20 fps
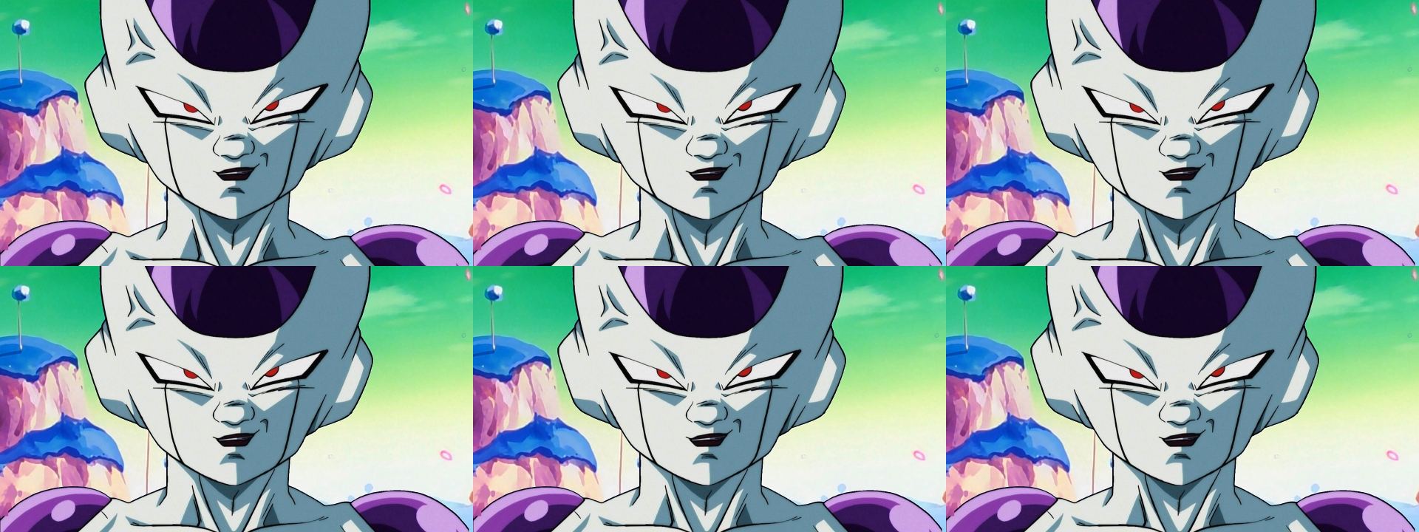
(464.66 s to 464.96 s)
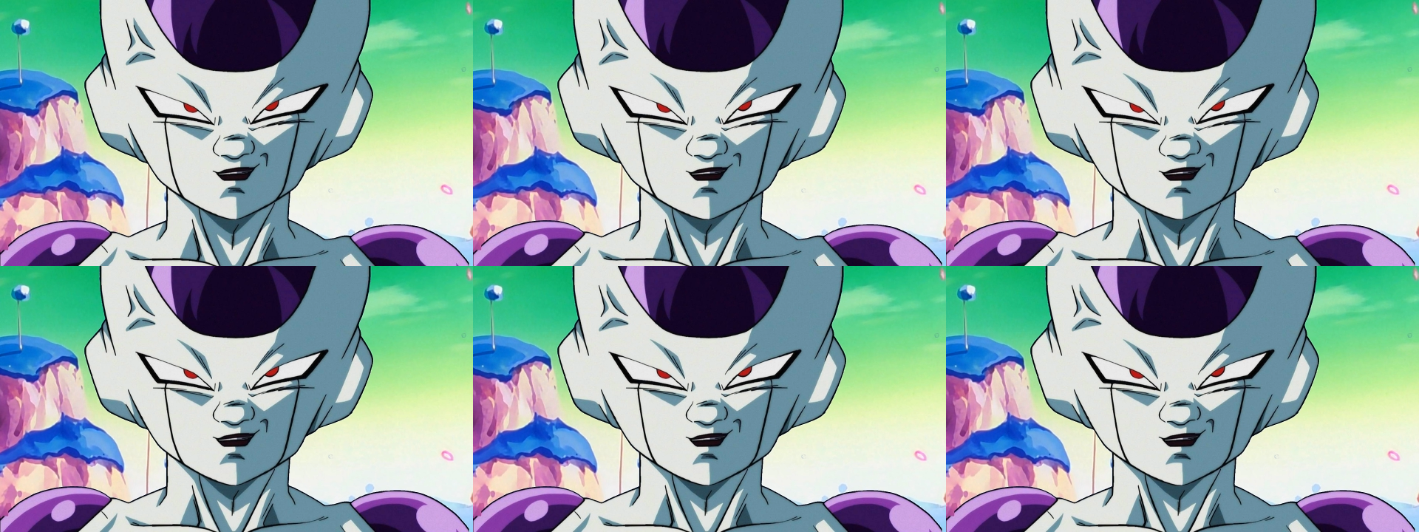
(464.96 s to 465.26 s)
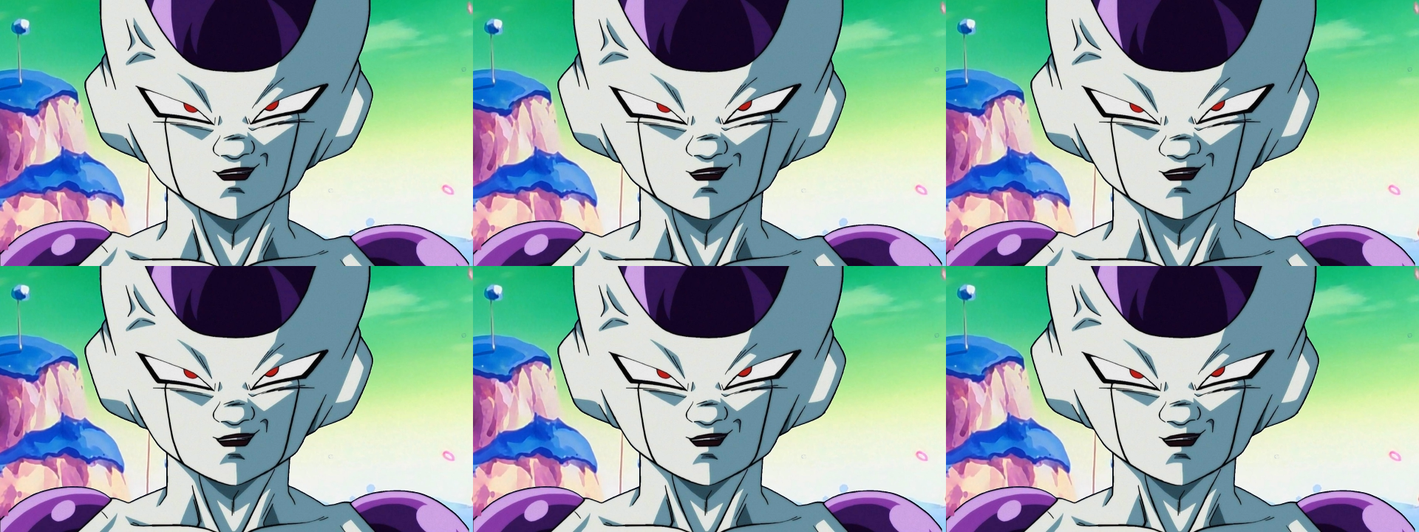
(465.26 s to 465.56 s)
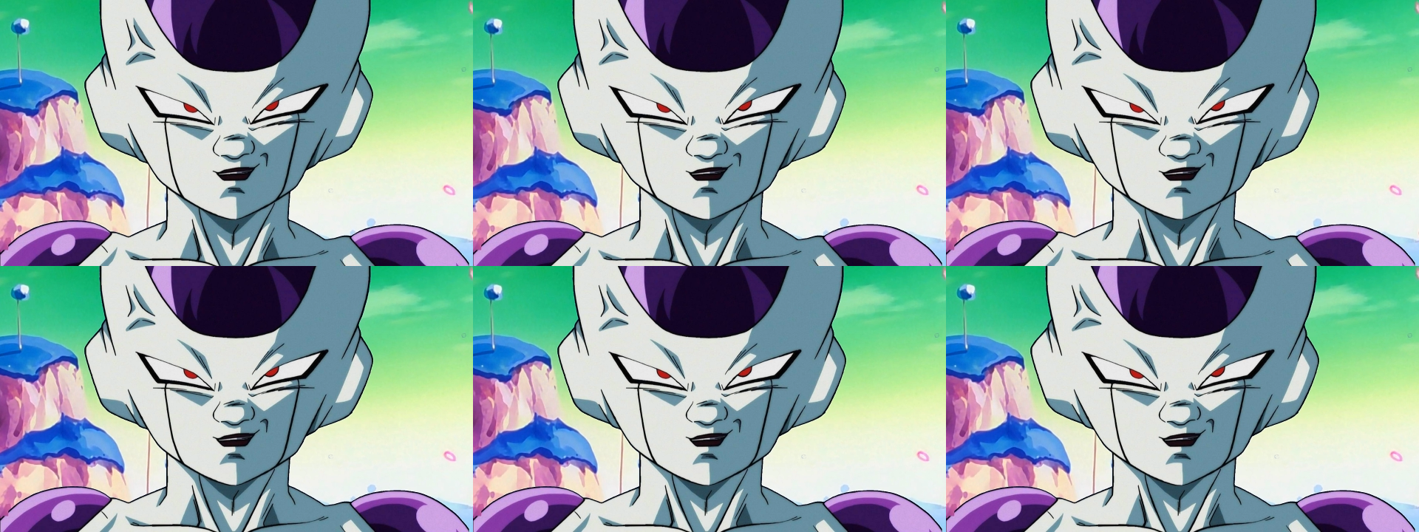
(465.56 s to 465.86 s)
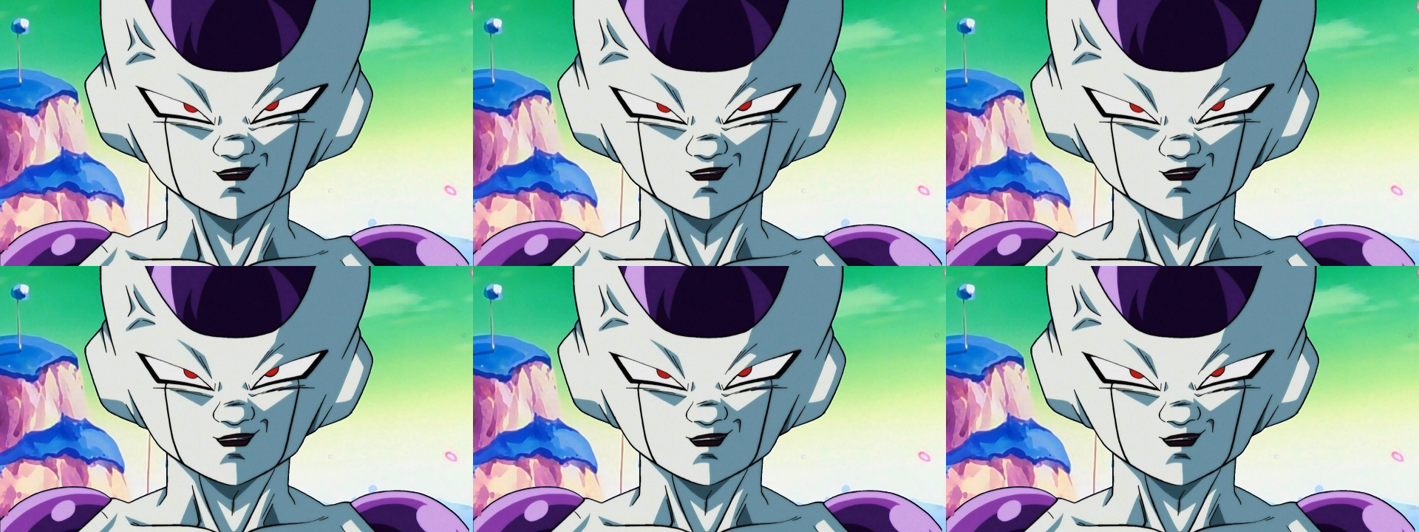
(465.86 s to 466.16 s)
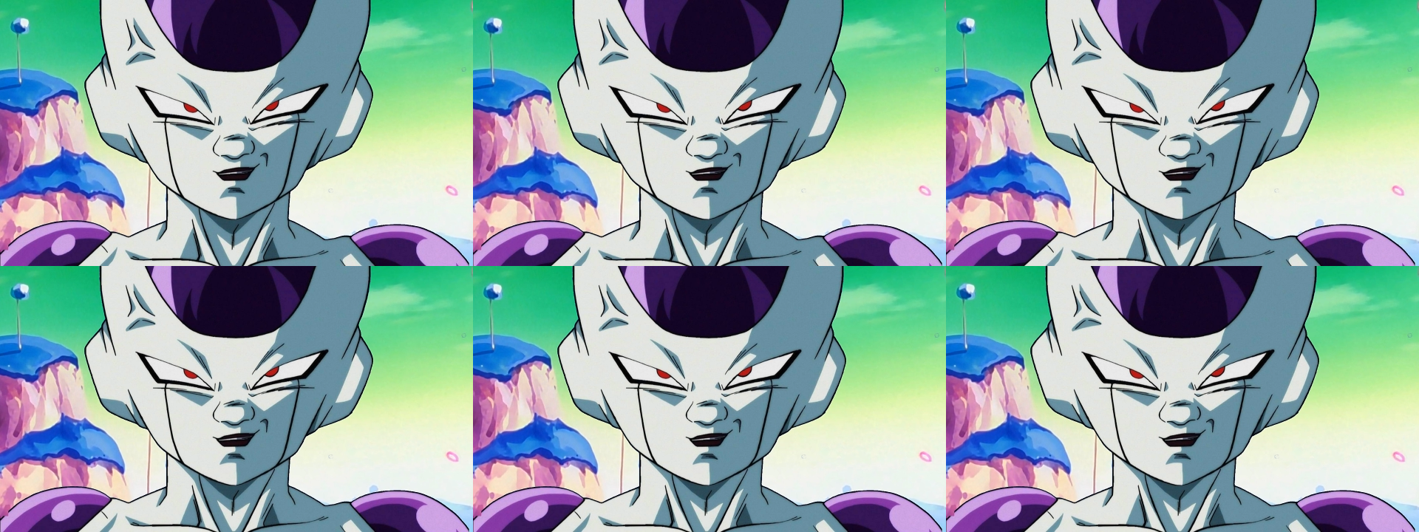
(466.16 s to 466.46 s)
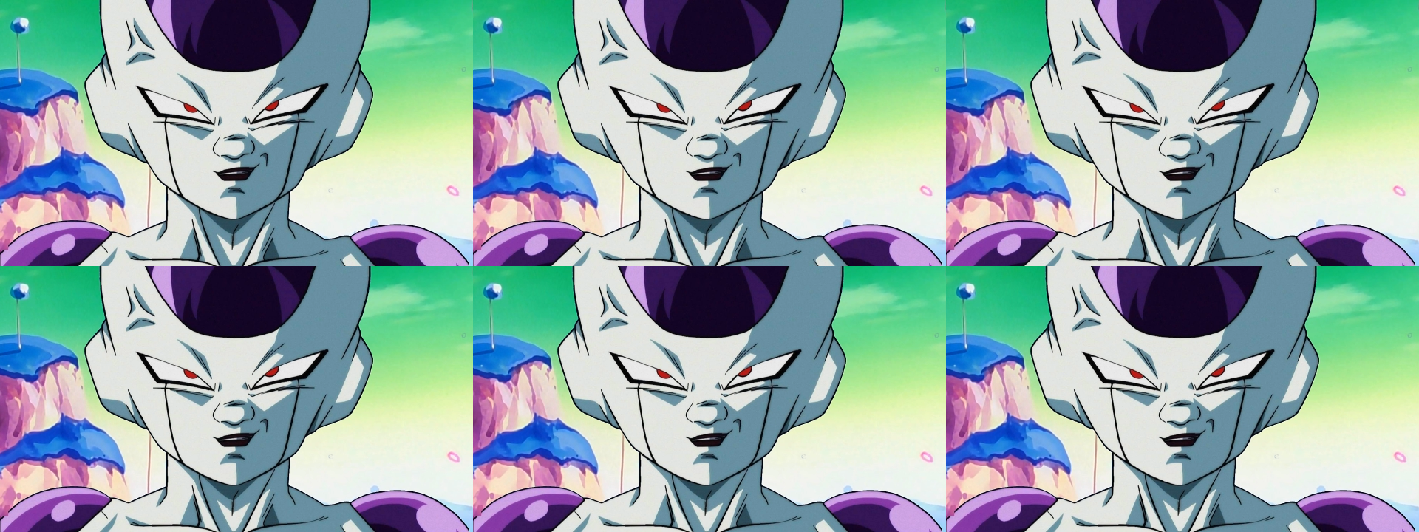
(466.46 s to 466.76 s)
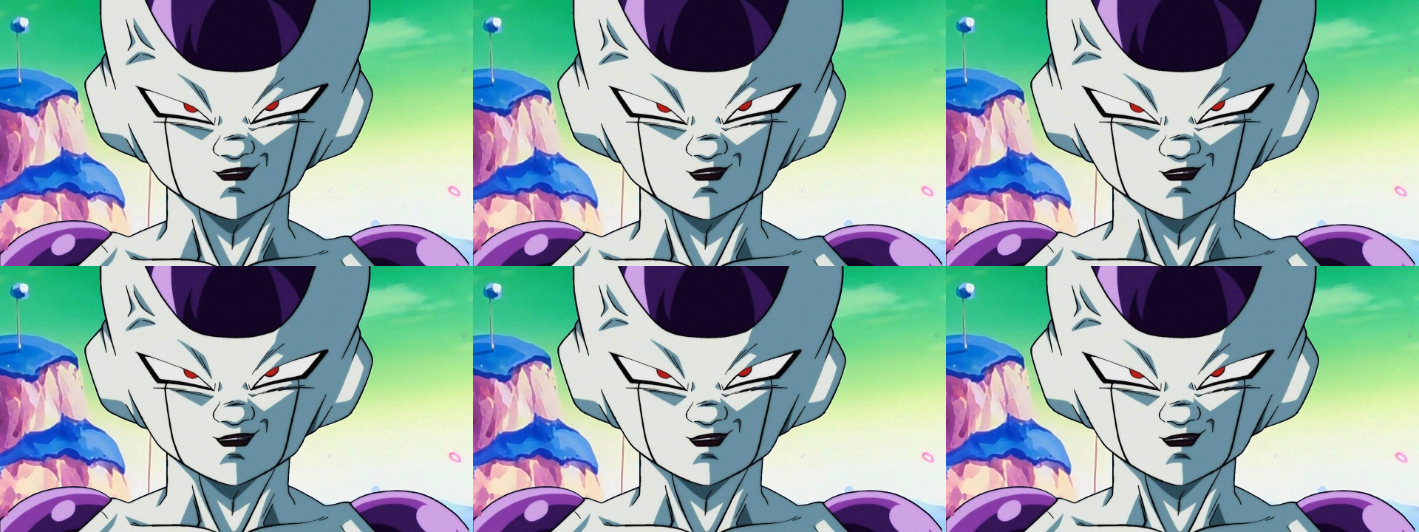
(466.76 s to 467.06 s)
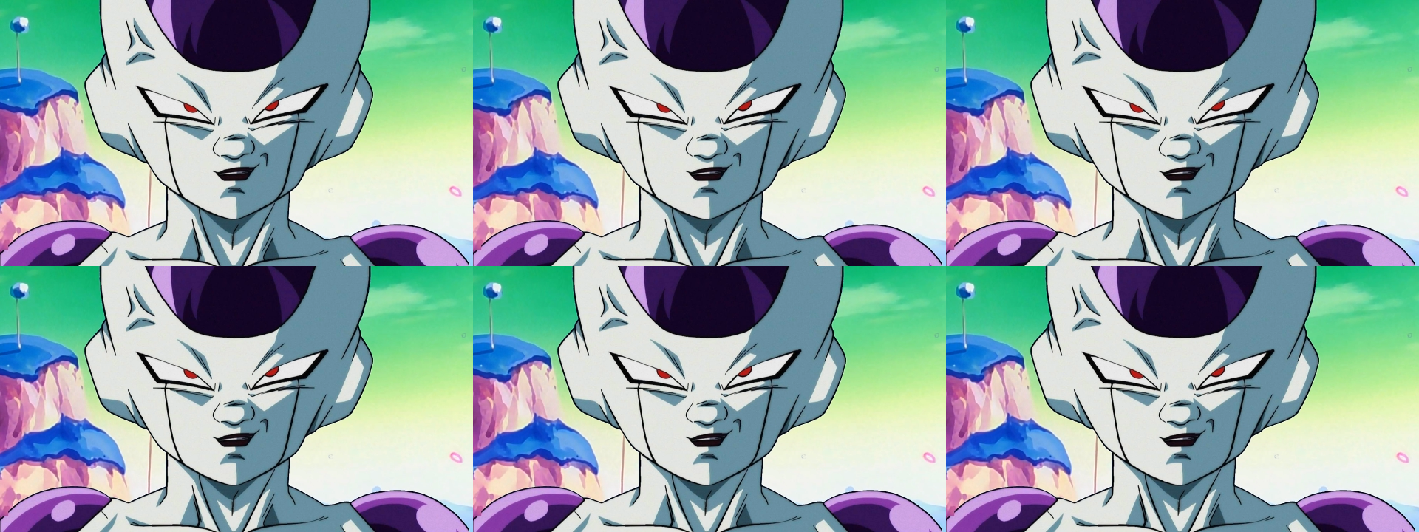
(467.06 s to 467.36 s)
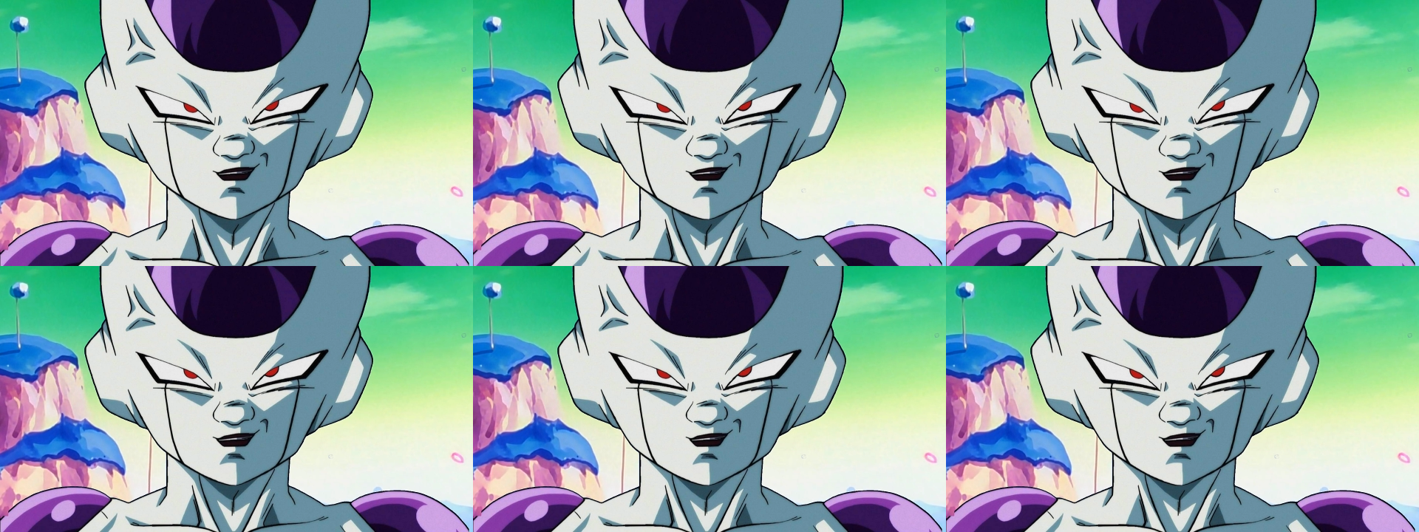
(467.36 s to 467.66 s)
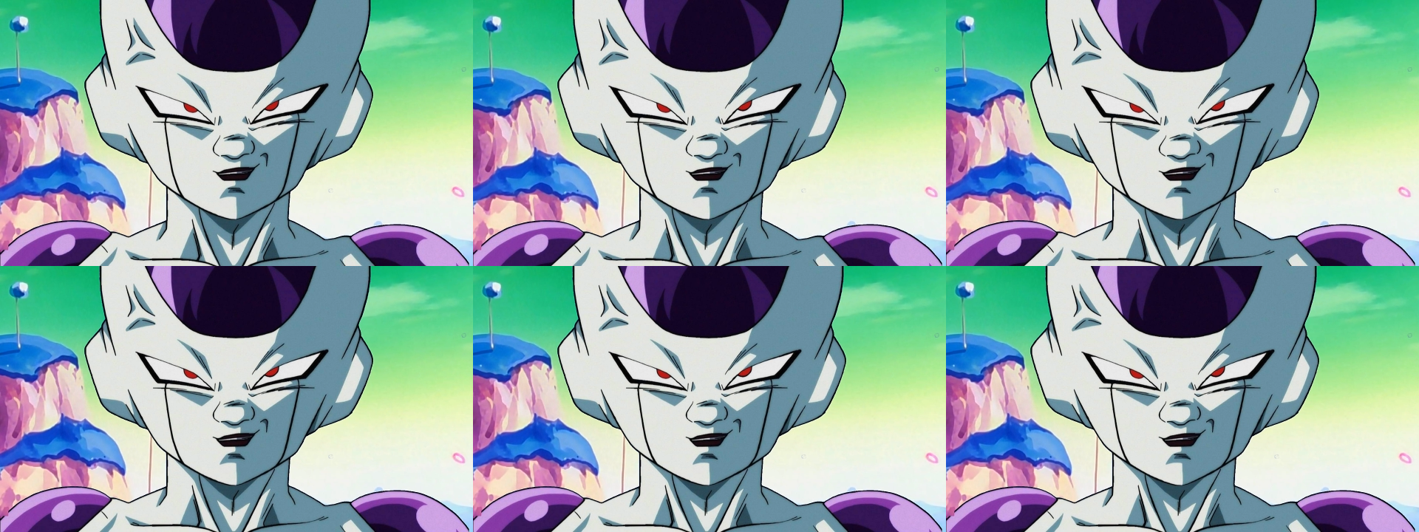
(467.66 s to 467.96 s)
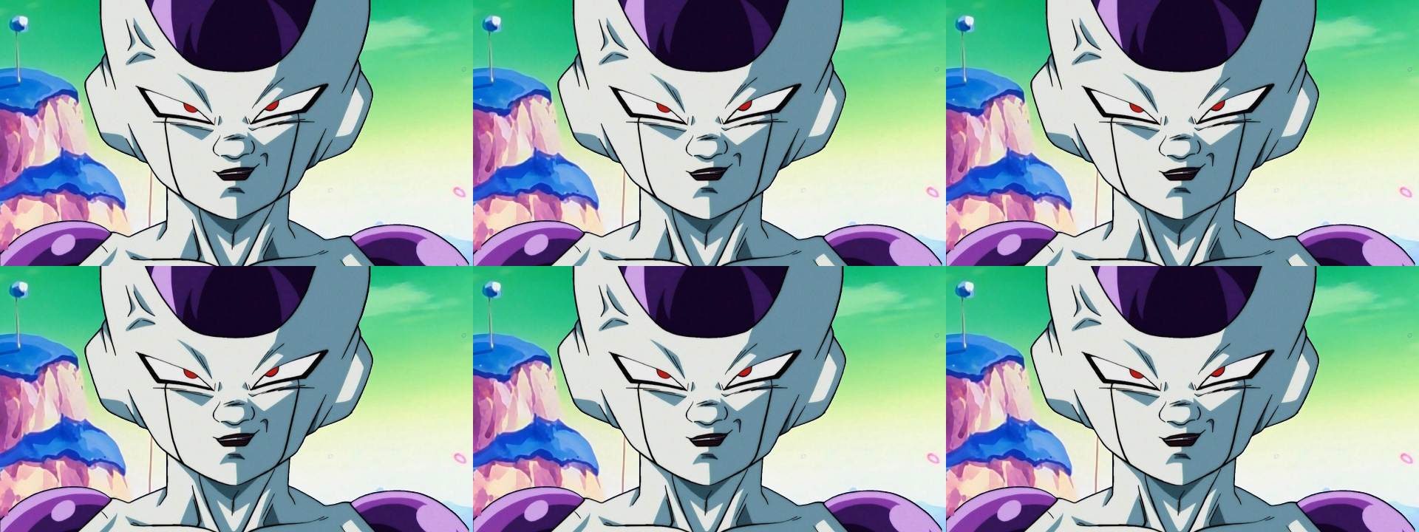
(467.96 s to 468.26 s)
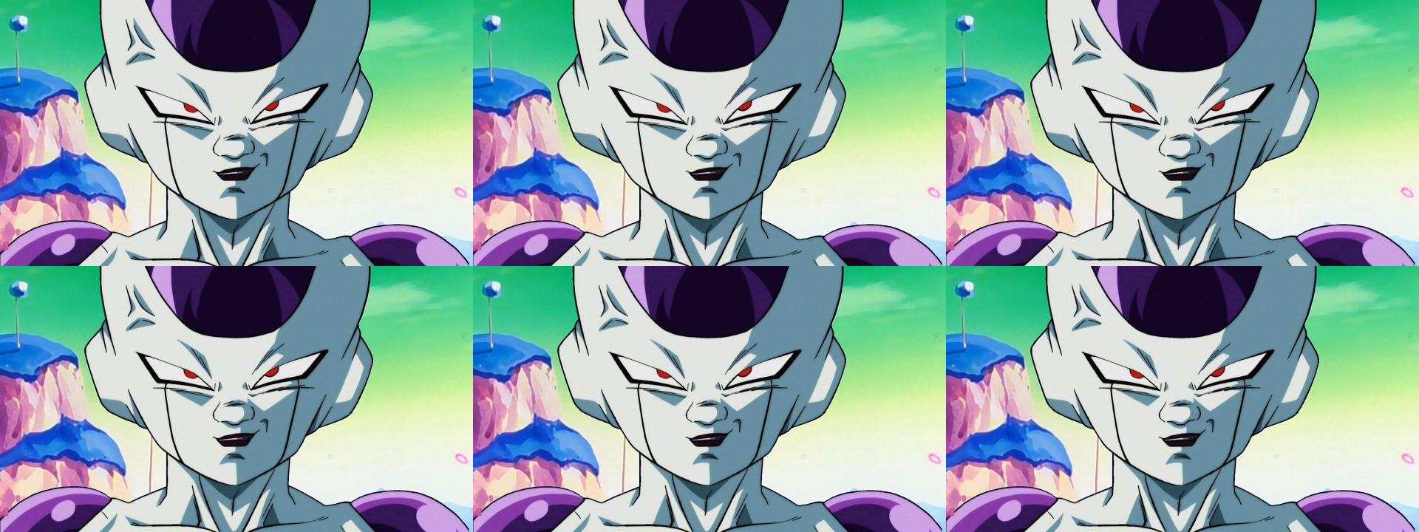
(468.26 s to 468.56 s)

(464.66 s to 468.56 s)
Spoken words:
No face is visible, so there are no lips to read.